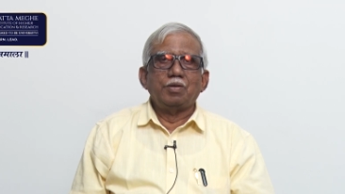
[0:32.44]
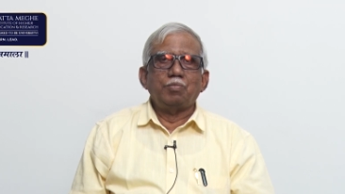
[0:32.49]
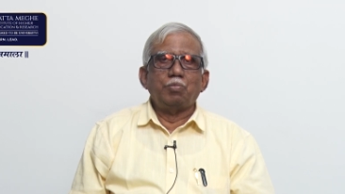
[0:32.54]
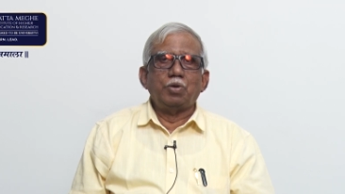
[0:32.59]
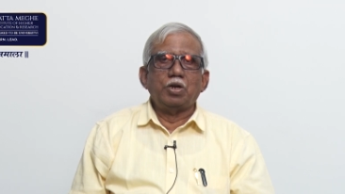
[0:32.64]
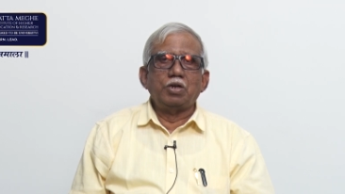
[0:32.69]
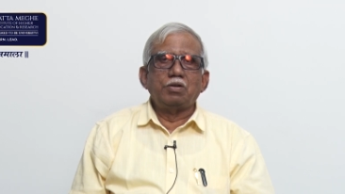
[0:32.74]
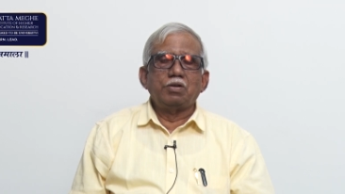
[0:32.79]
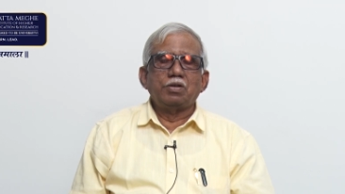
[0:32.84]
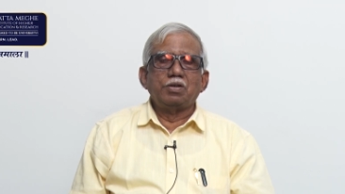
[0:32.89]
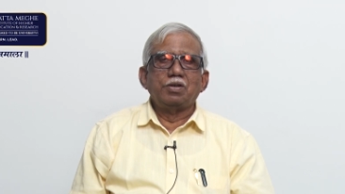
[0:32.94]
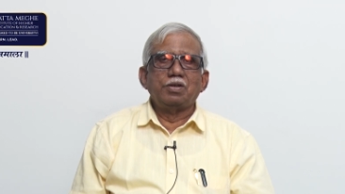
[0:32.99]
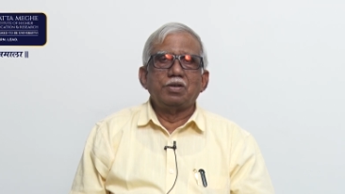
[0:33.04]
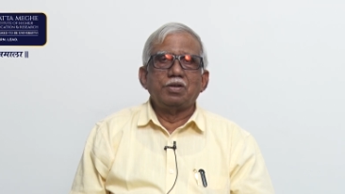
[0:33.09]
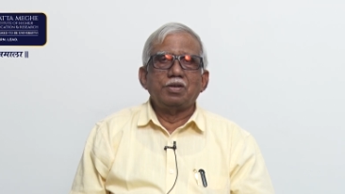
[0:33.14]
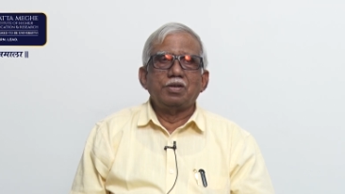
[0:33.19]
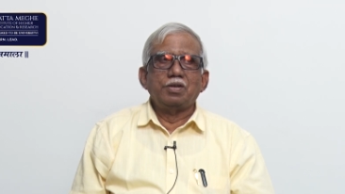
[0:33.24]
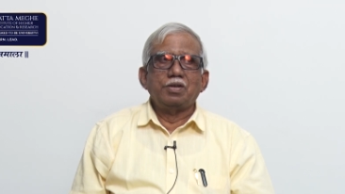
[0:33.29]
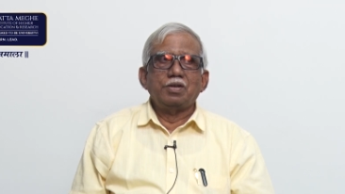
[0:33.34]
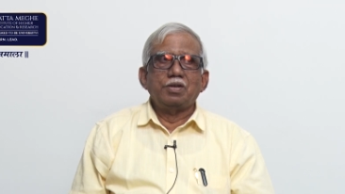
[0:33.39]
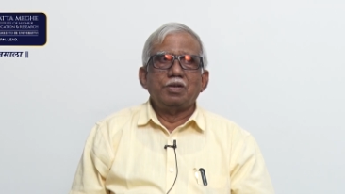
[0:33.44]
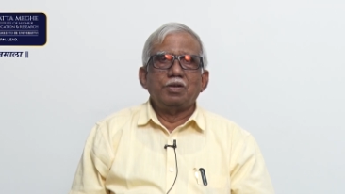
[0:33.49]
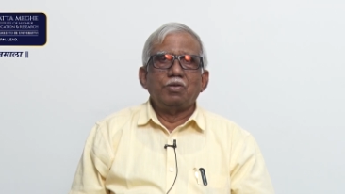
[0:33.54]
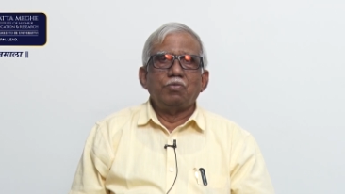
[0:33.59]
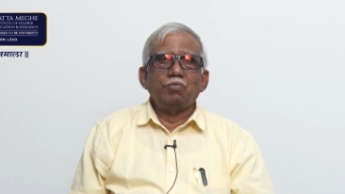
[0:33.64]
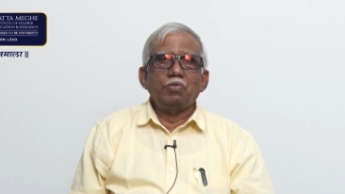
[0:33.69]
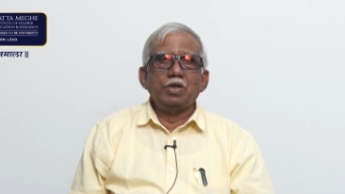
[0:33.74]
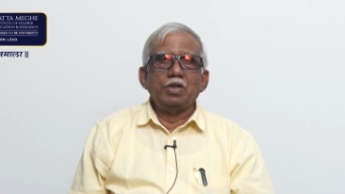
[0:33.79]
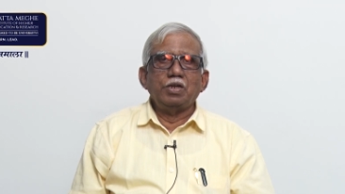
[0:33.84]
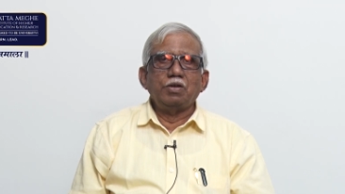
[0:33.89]
But
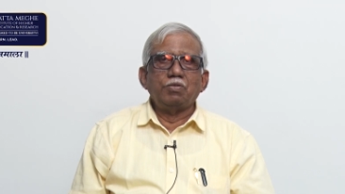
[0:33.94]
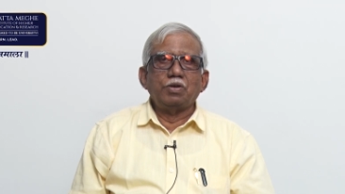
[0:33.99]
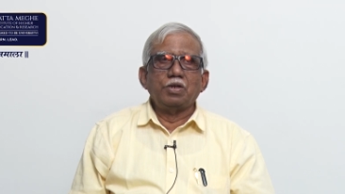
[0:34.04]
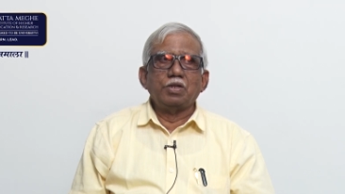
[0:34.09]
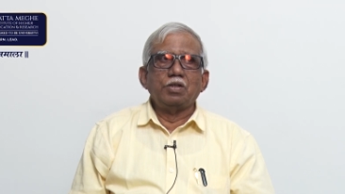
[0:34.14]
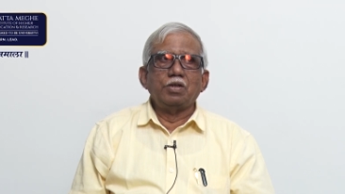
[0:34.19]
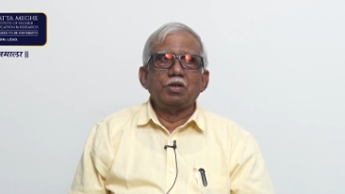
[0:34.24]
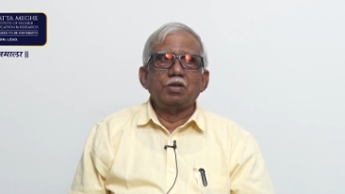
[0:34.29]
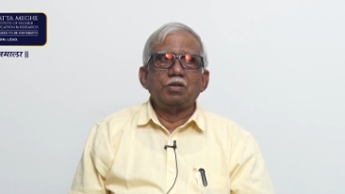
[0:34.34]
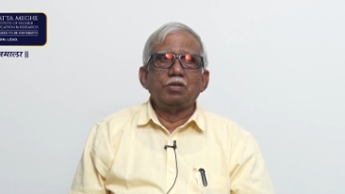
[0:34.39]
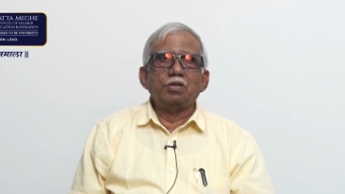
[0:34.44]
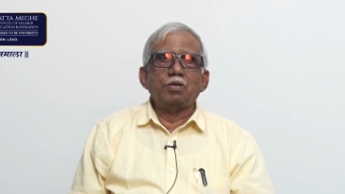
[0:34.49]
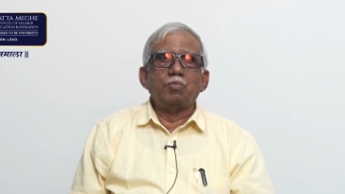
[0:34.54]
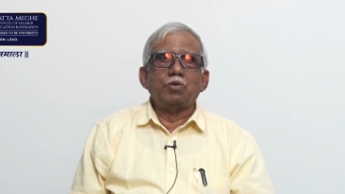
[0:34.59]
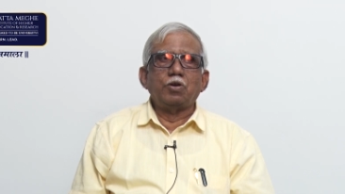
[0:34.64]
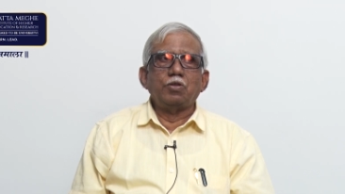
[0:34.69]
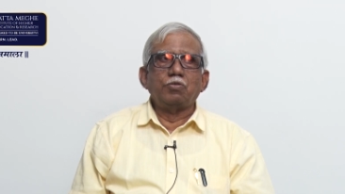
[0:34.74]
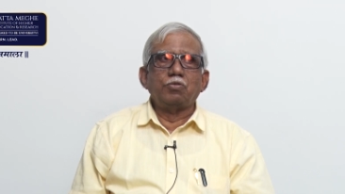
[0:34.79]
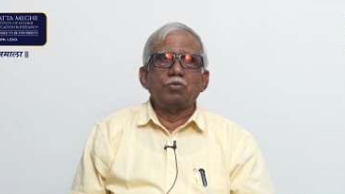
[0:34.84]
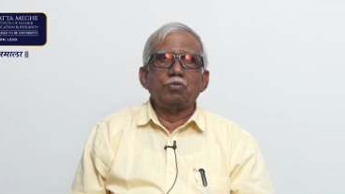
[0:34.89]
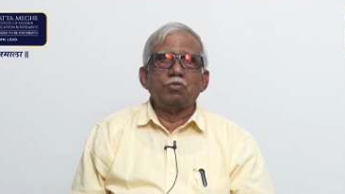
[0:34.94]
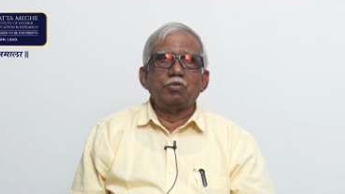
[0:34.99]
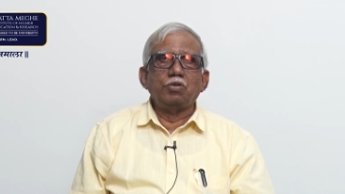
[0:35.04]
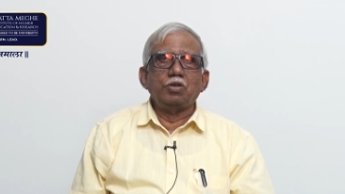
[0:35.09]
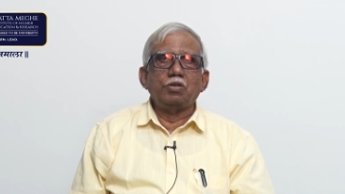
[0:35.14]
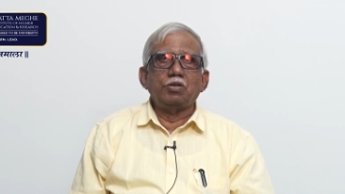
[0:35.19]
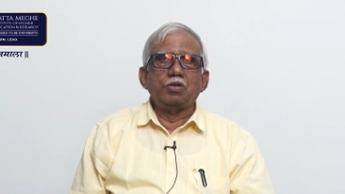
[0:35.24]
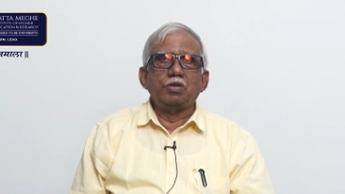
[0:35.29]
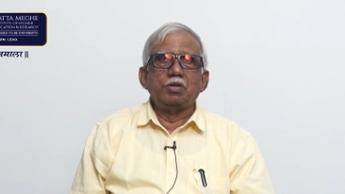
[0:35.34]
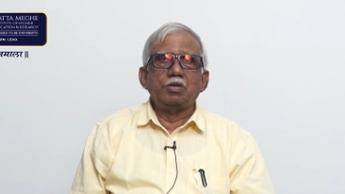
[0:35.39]
whenever there is a monsoon
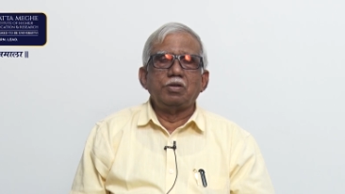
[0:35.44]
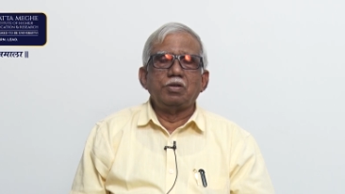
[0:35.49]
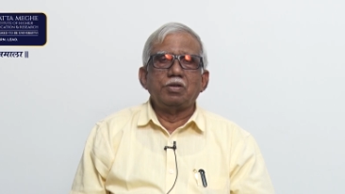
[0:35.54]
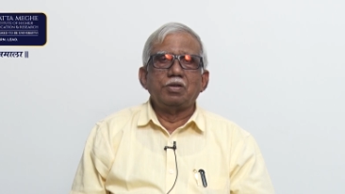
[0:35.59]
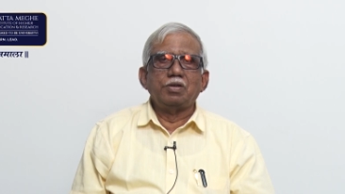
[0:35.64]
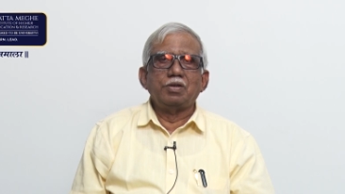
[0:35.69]
season,